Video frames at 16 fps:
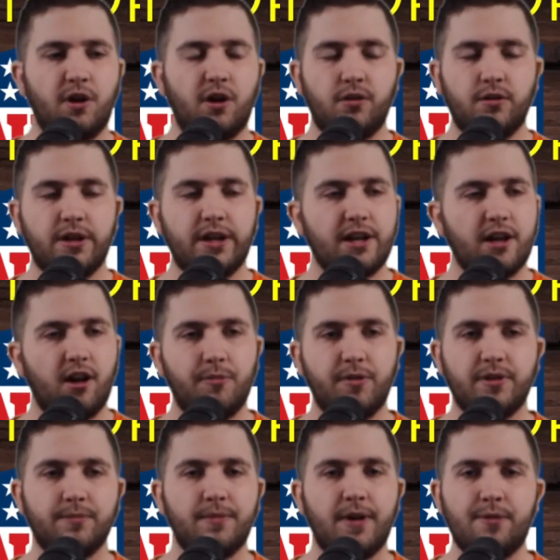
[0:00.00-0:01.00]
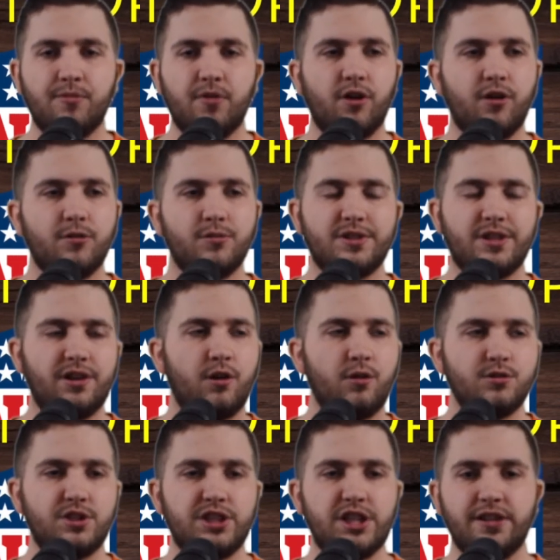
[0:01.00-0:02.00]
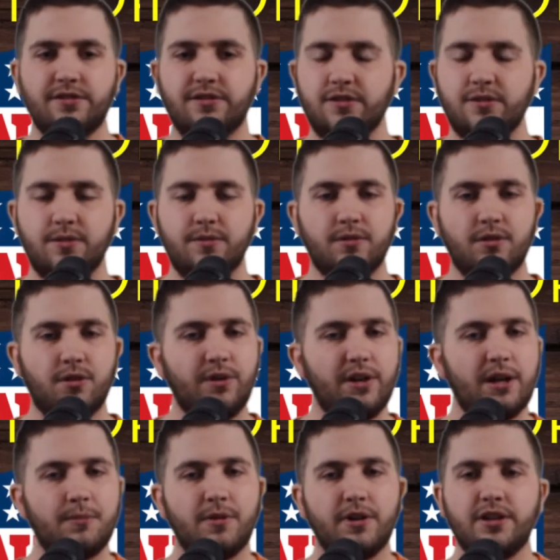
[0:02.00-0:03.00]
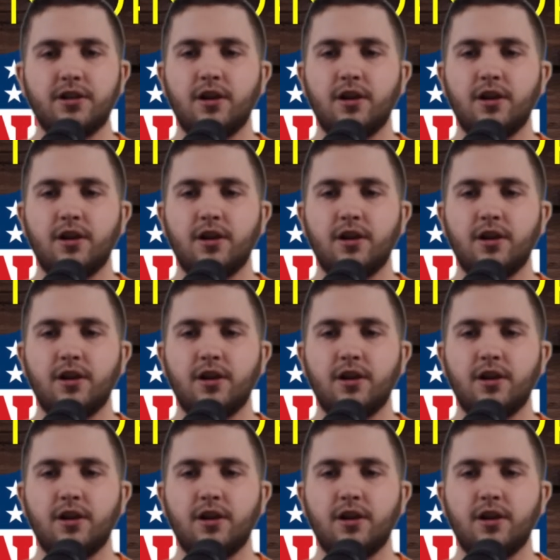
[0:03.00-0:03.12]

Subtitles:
small hiccup in Pat Mahomes and the whole Chiefs career.